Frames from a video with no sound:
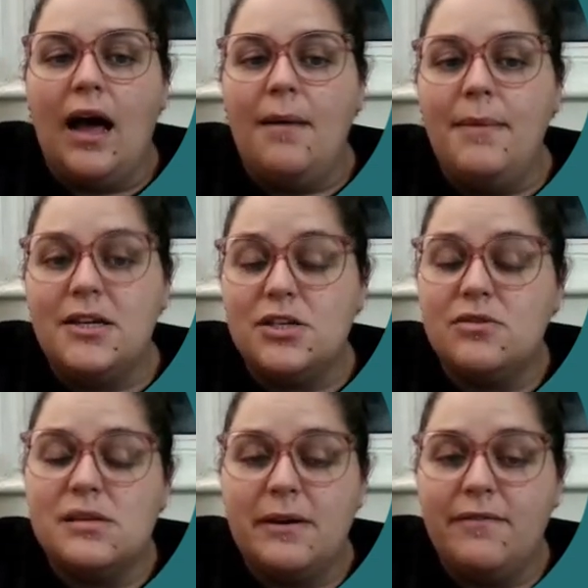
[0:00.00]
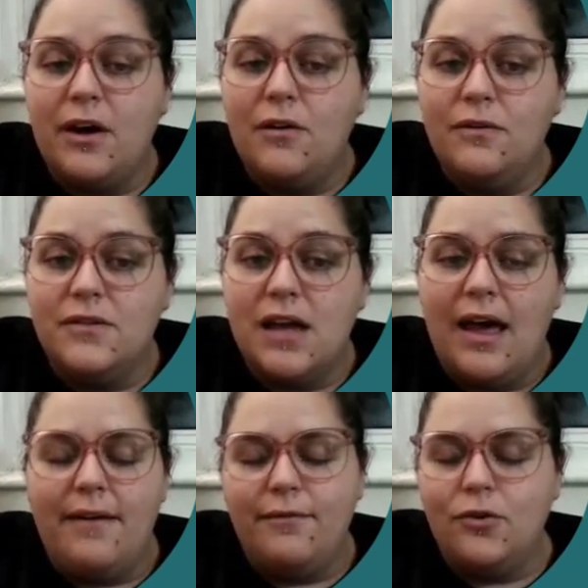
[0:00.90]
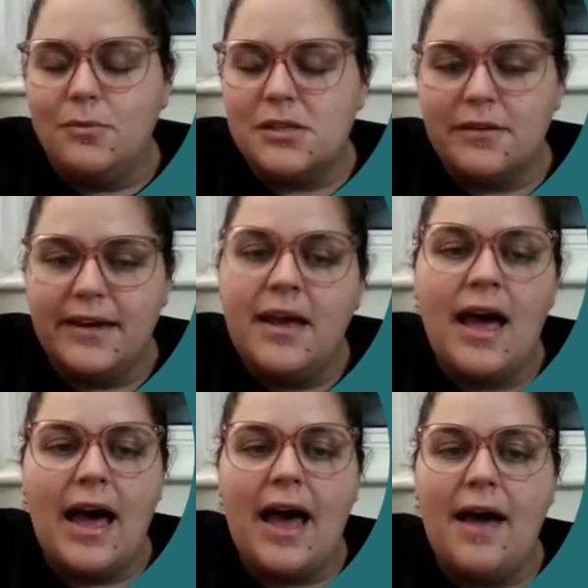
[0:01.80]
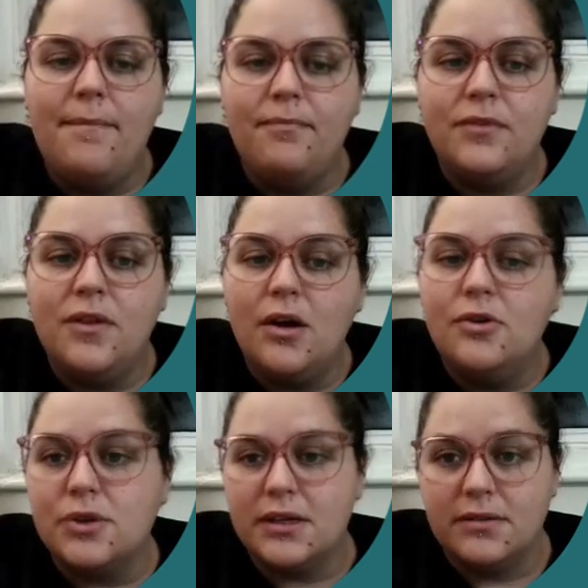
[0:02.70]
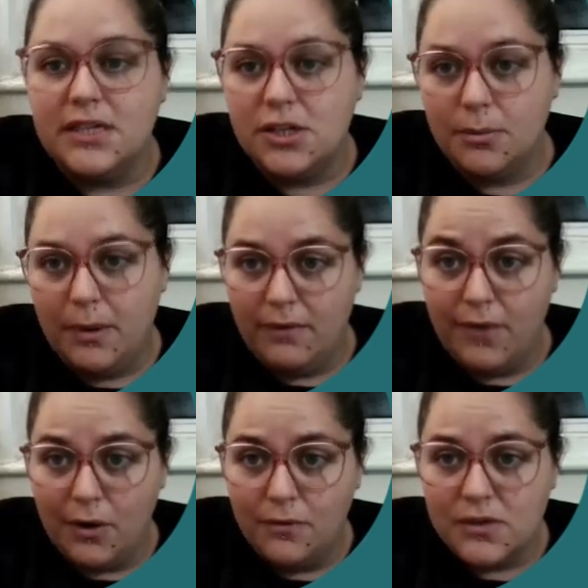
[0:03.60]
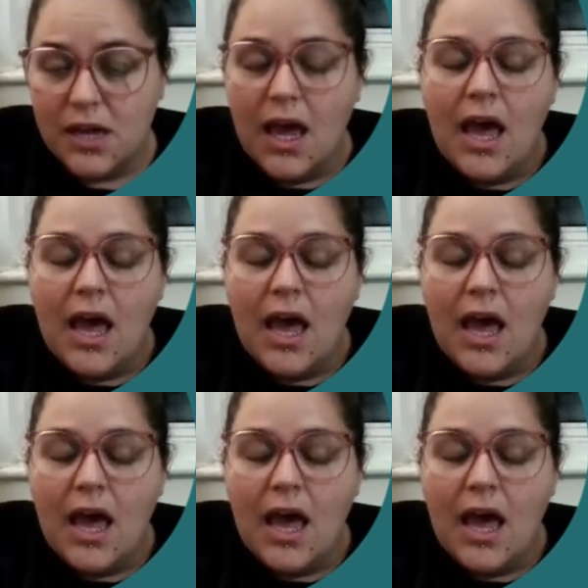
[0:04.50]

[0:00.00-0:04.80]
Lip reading: It should also be informed. No trickery should be involved.